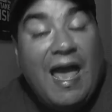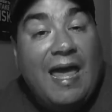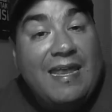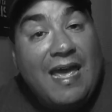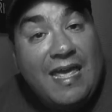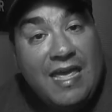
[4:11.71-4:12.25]
and
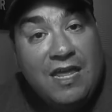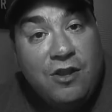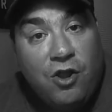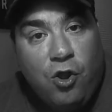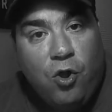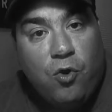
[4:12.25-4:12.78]
I hit
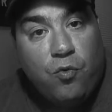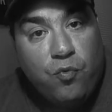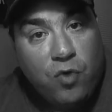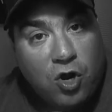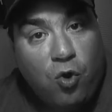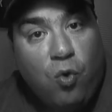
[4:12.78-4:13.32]

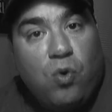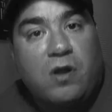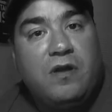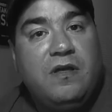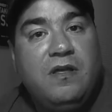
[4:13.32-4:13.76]
record.